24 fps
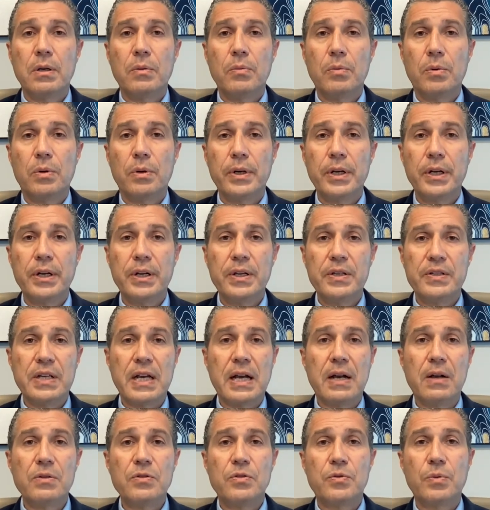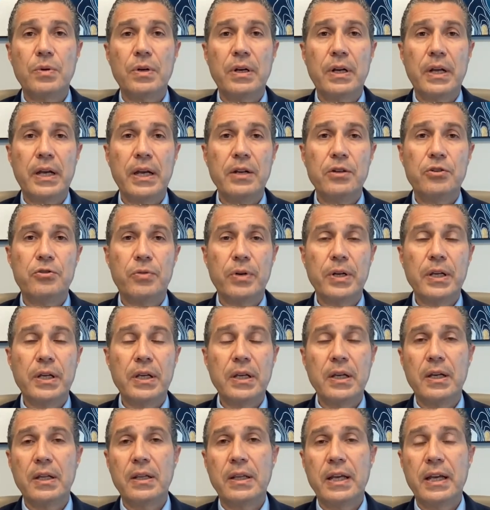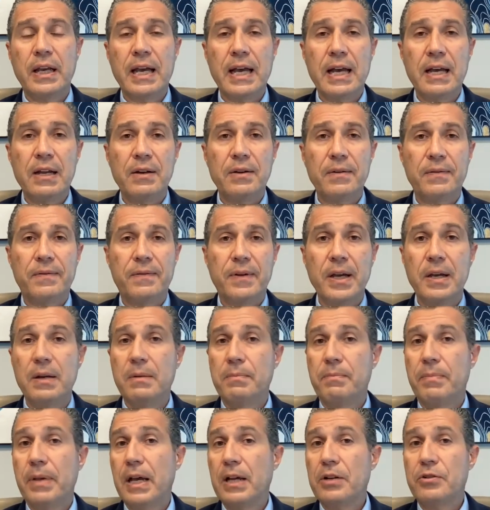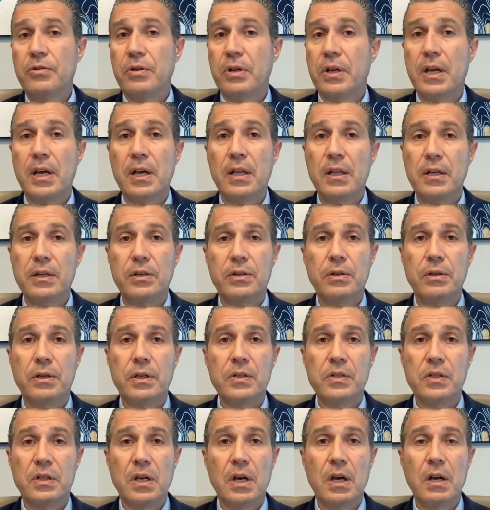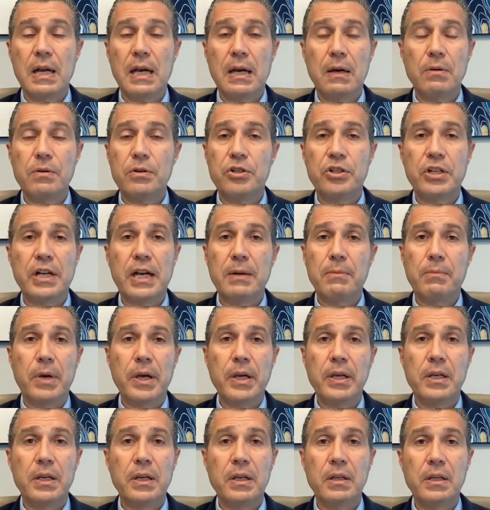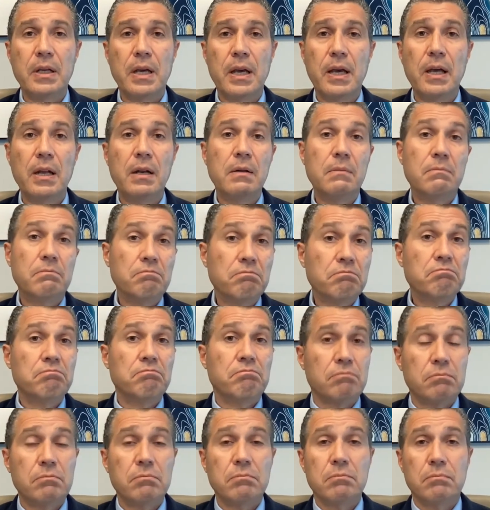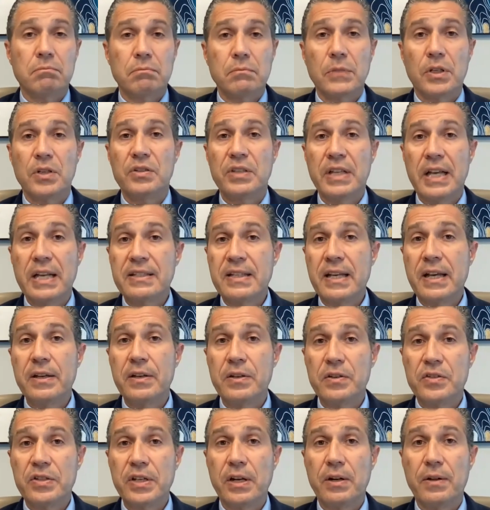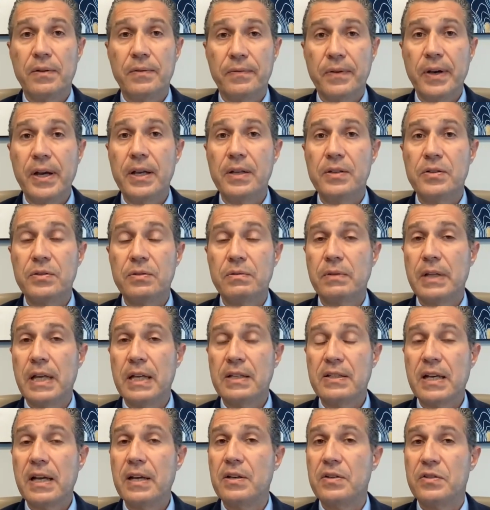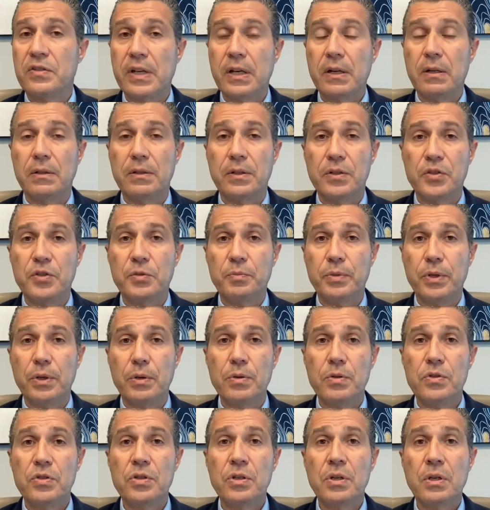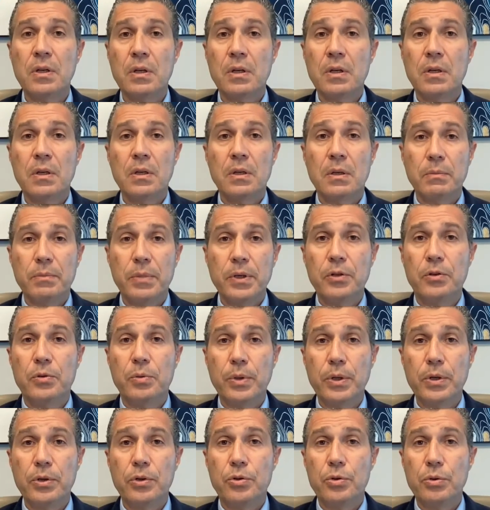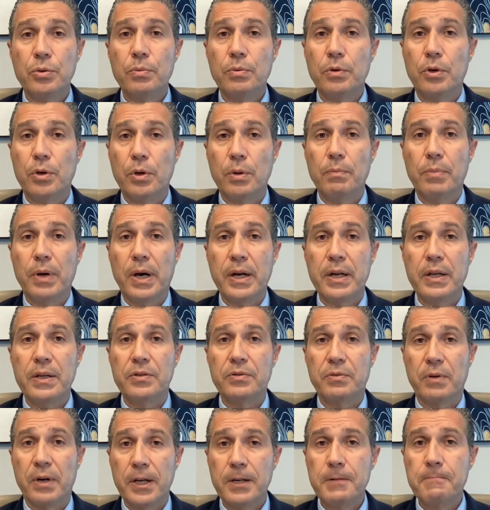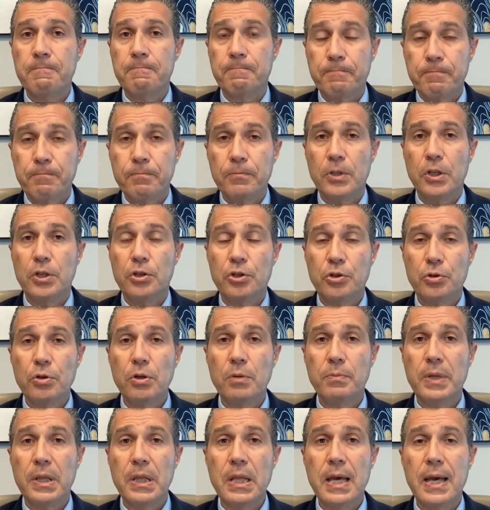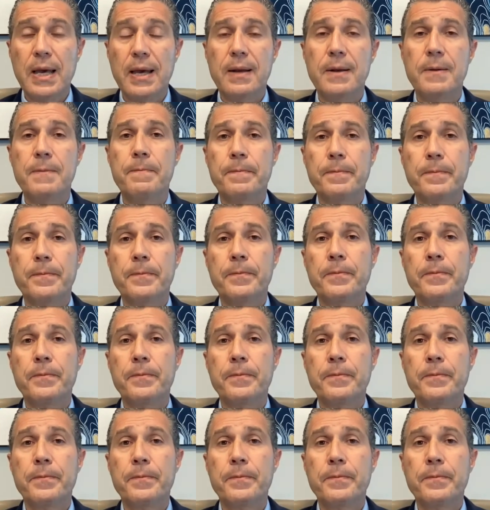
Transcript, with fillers: were in his house one night drinking and they got in a fight, Patrick Kelly took his gun out and shot Mikey in the head. Because that's how you settle fights. That's how you settle disputes between two good buddies, right? You shoot him in the head.